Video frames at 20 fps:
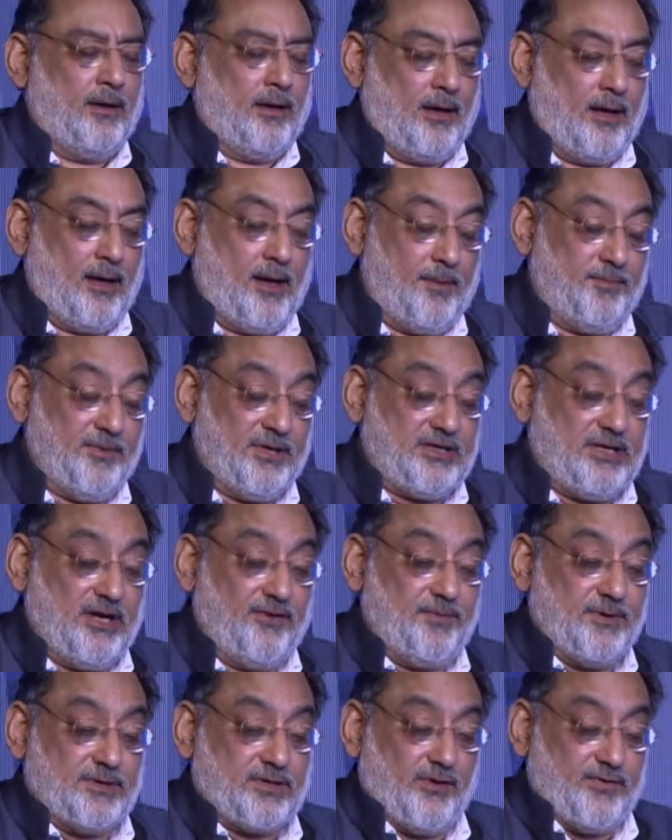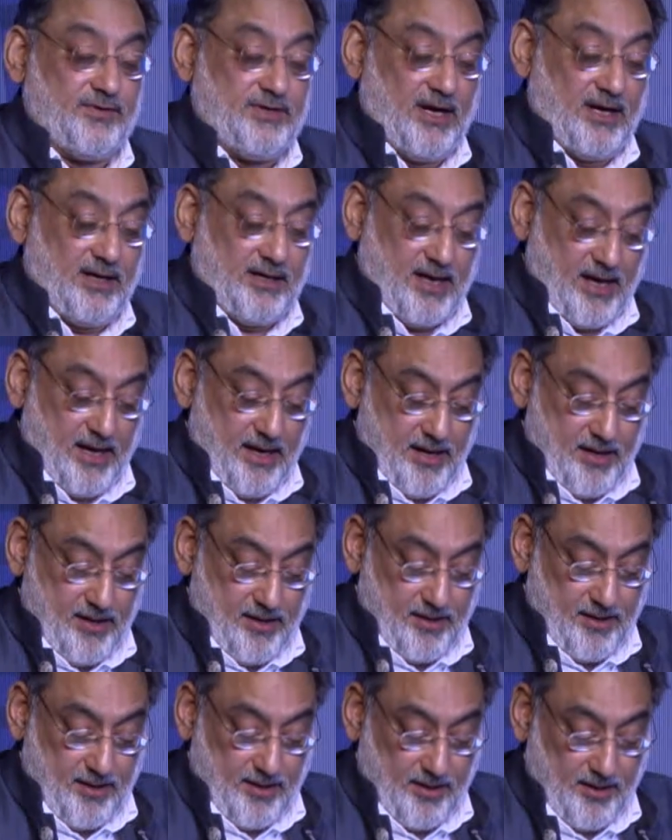the Chief Minister of J&K,
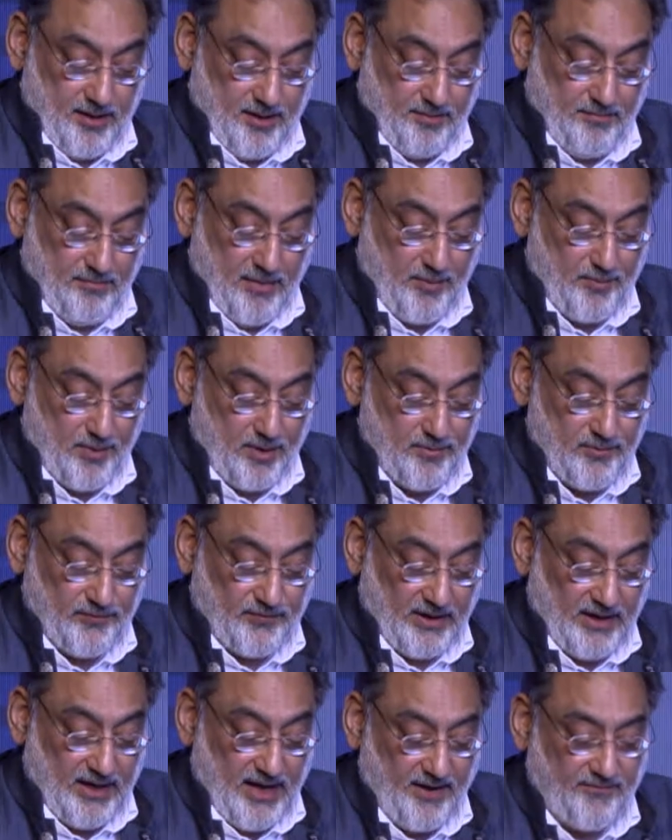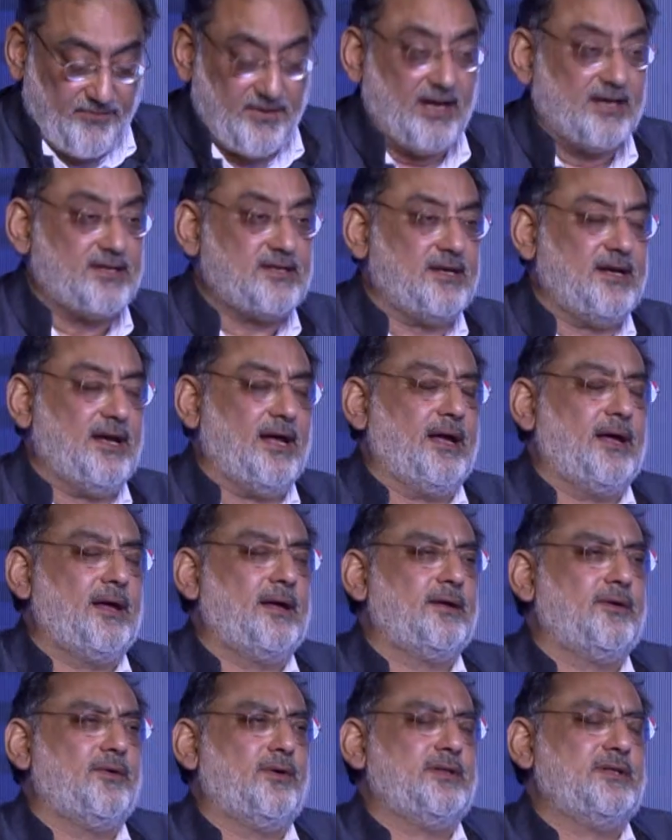Mehbooba Mufti, left yesterday,
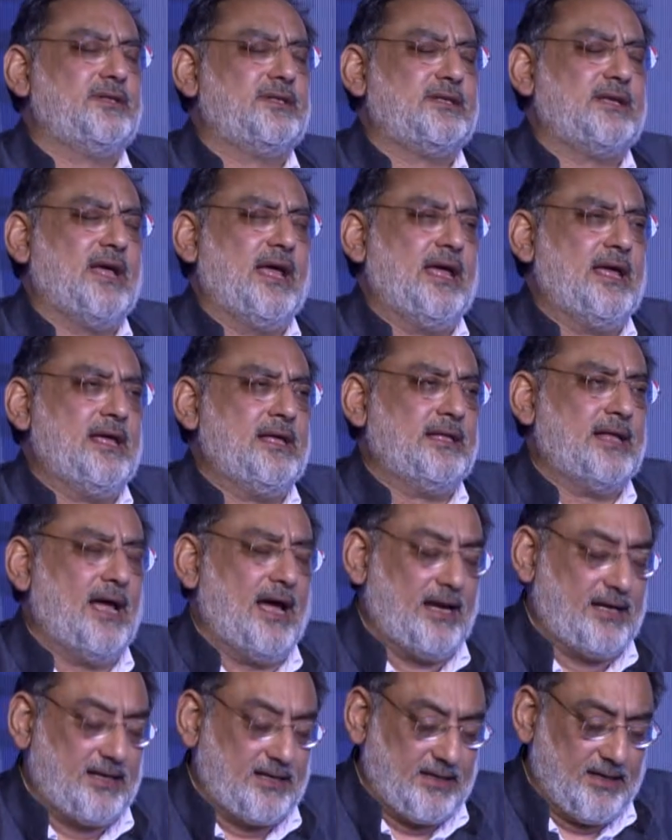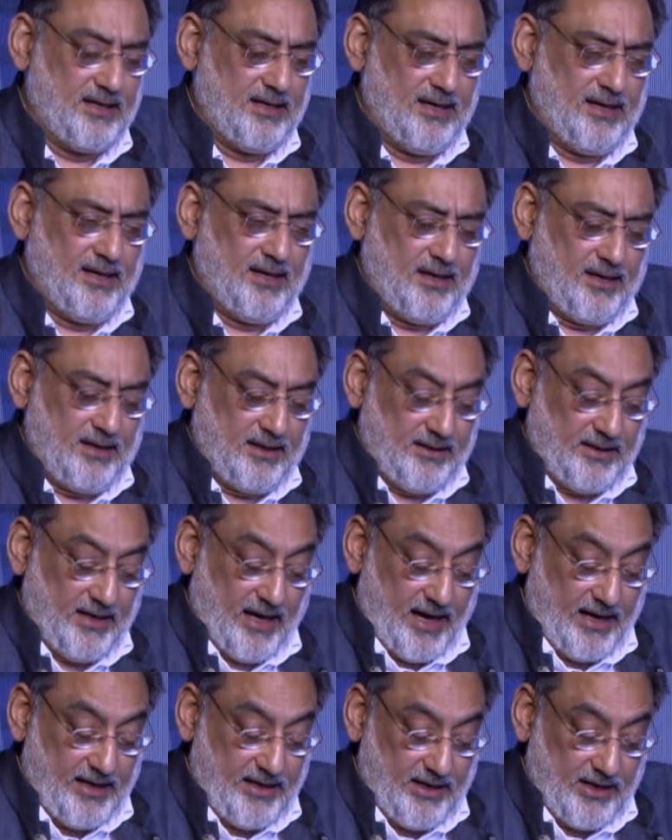saying that the
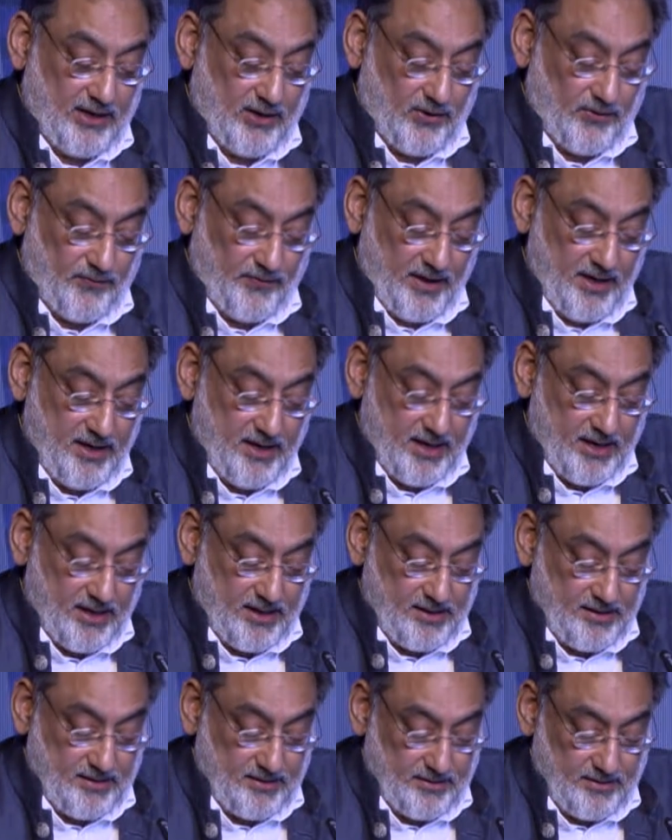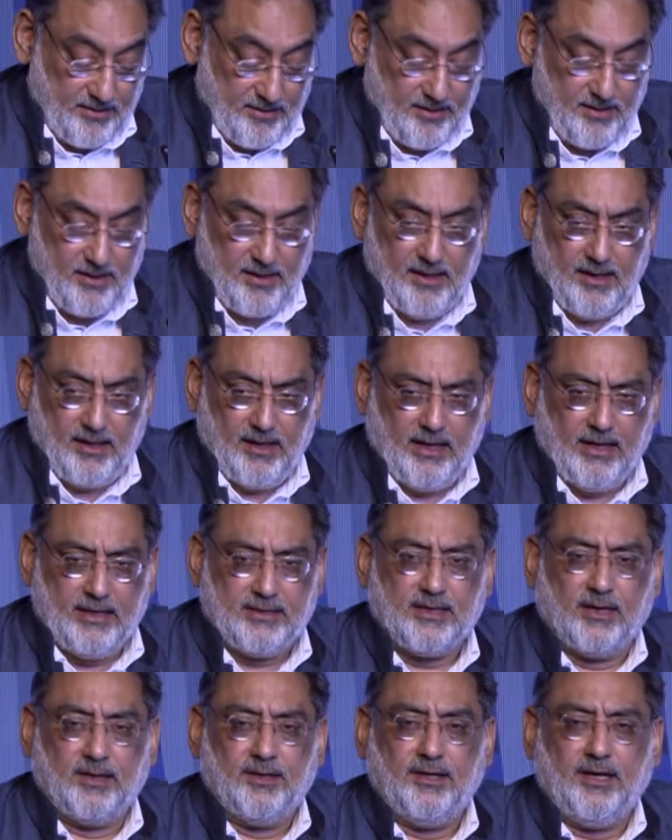idea of India is
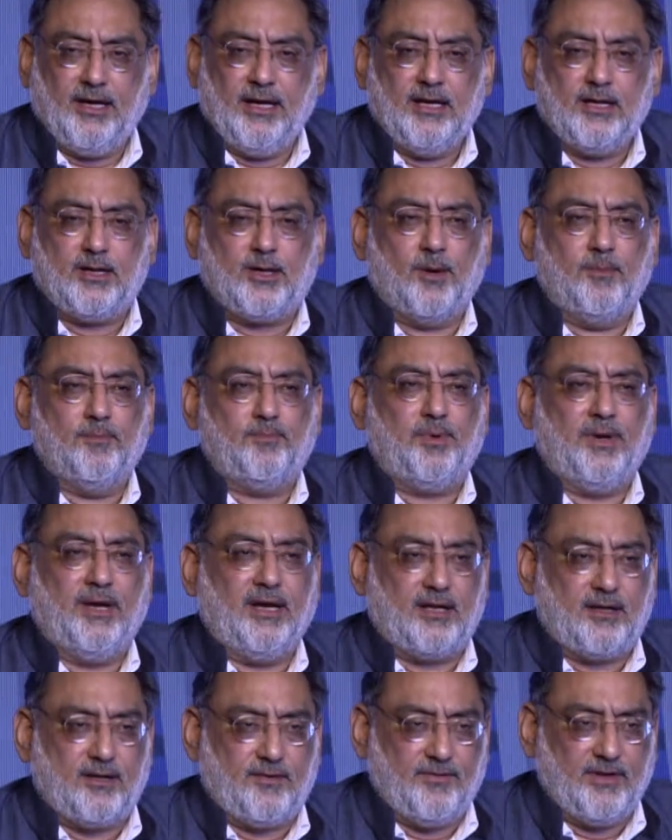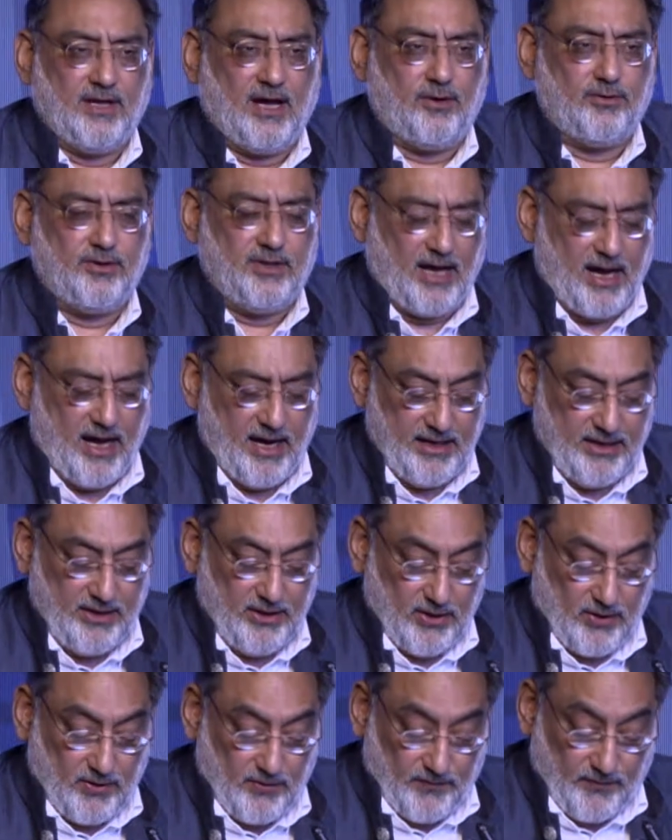an incomplete without the
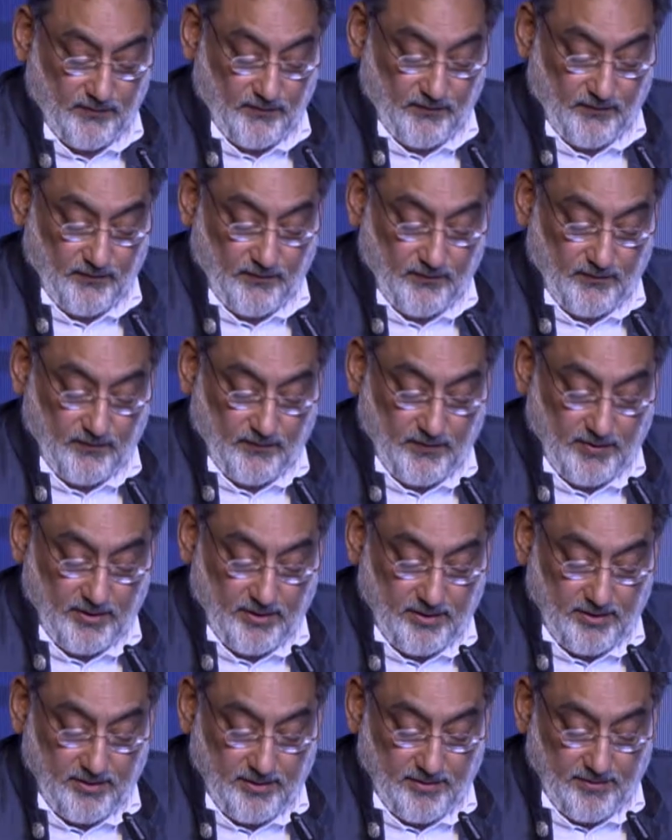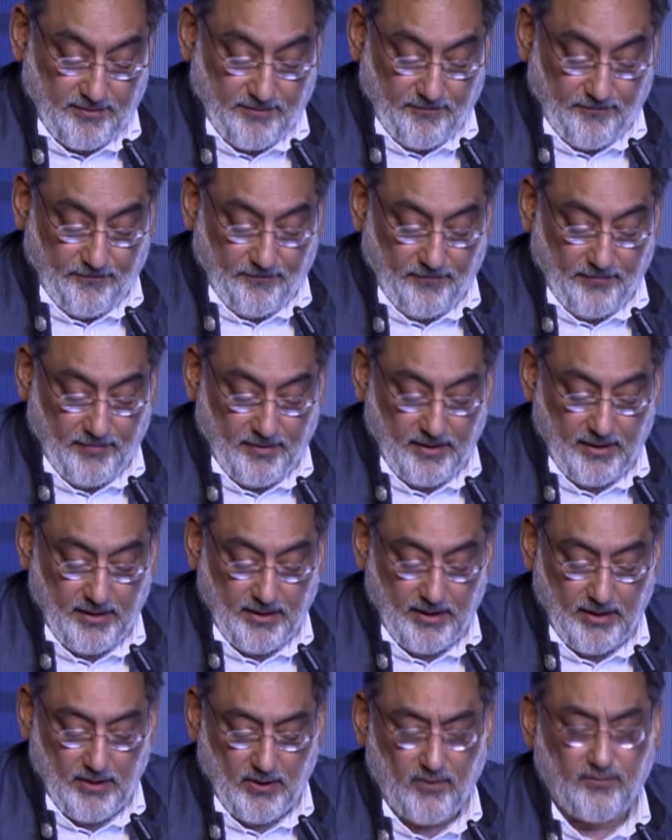idea of
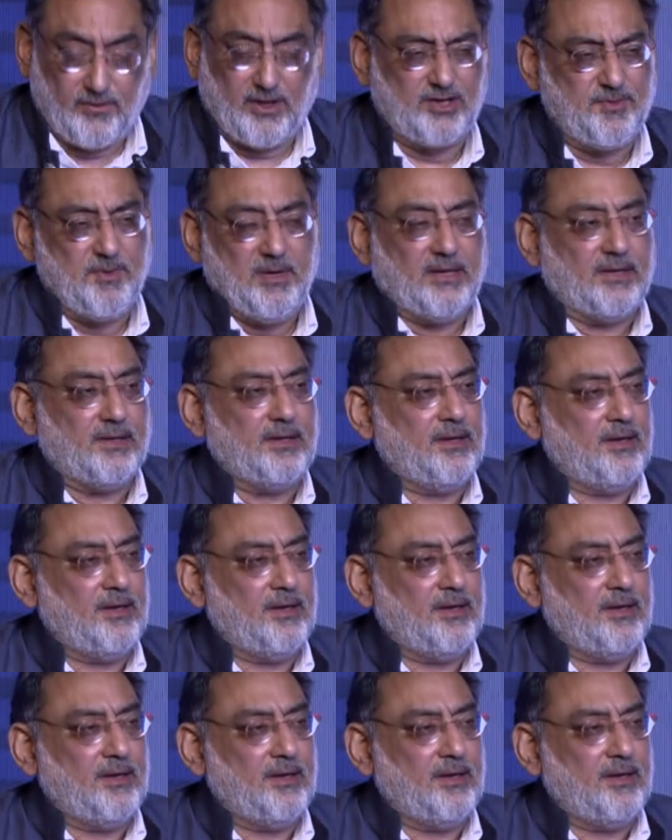Kashmir.